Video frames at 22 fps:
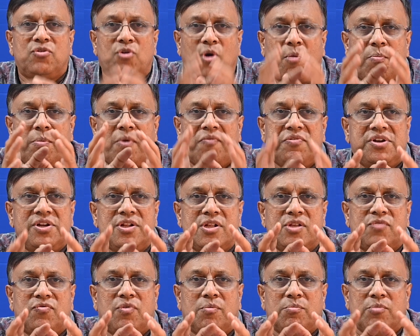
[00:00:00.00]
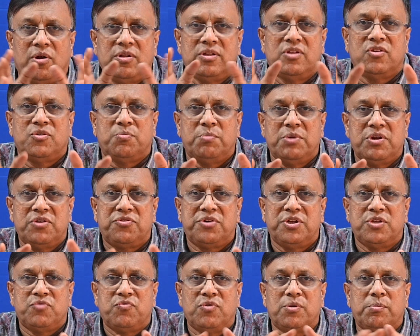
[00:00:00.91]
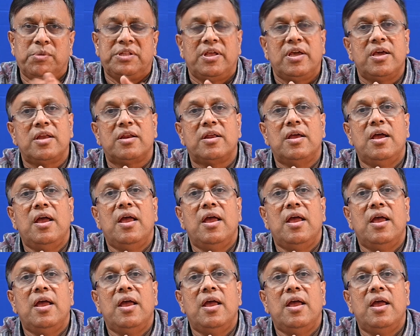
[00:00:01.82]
top officials from all these ministries will be there.